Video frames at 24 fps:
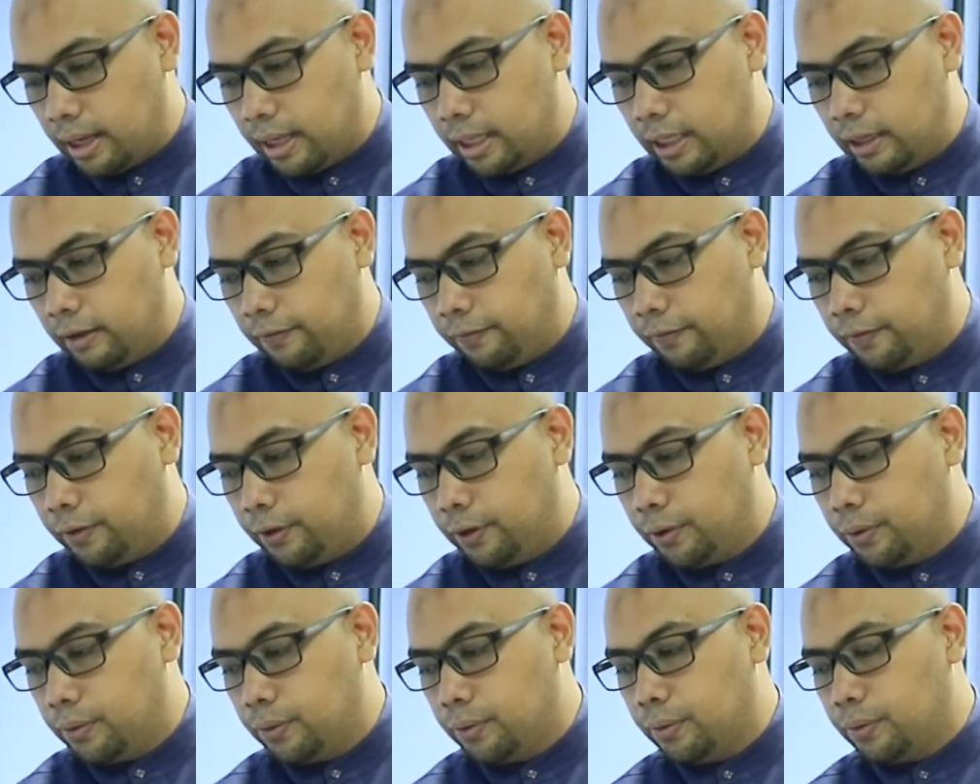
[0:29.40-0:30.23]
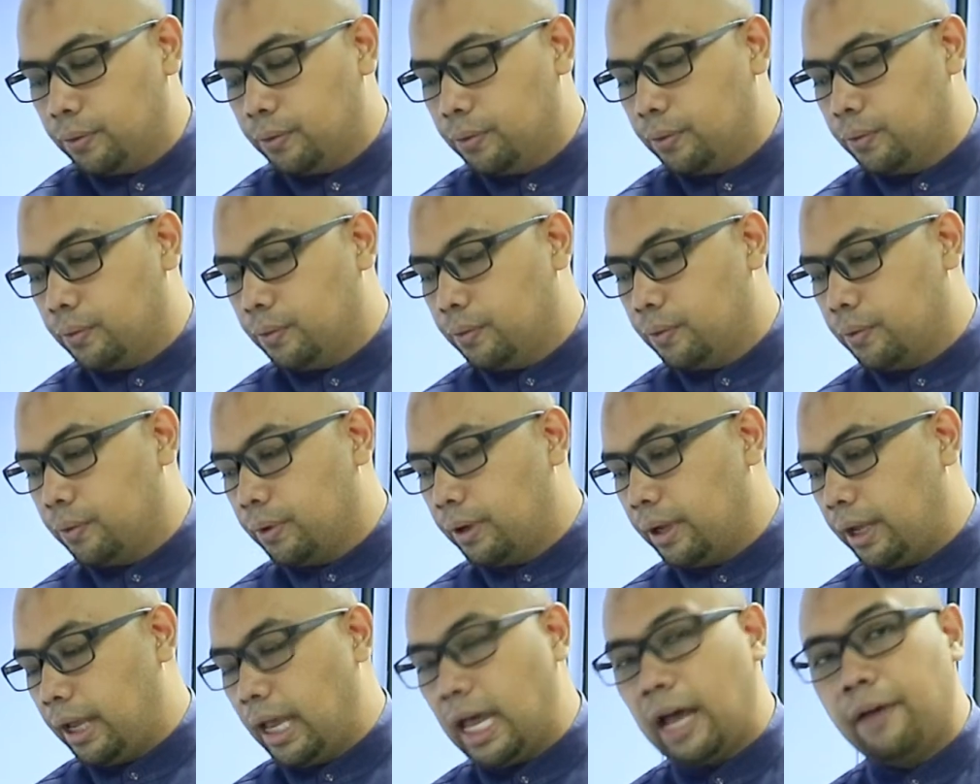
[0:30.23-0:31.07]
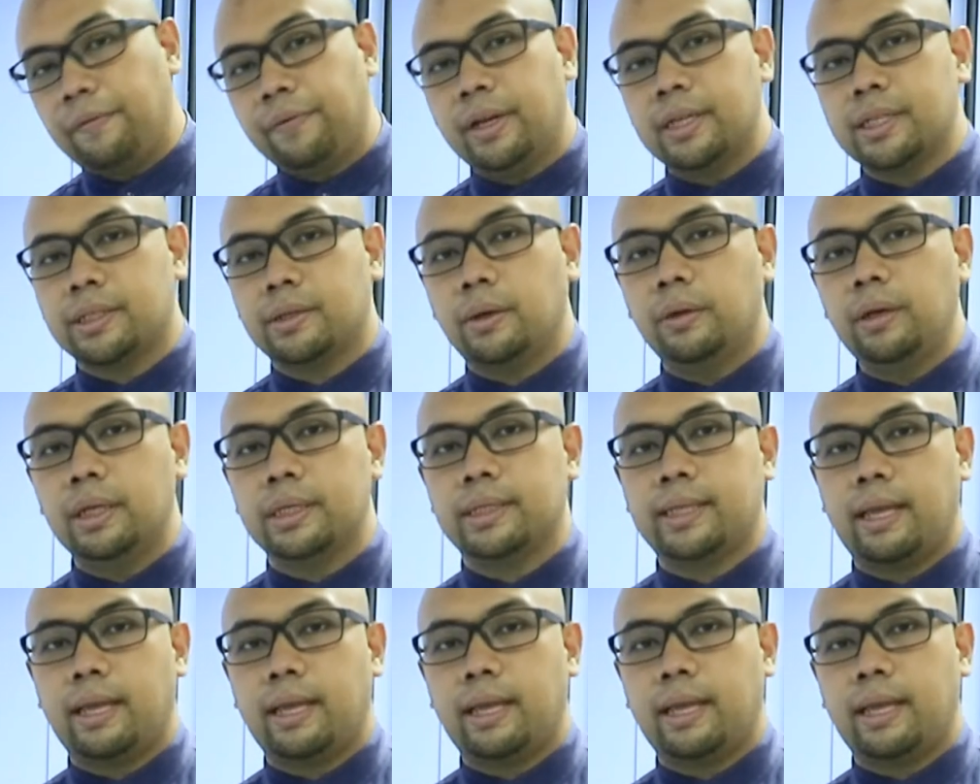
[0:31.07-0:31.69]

if you have the solid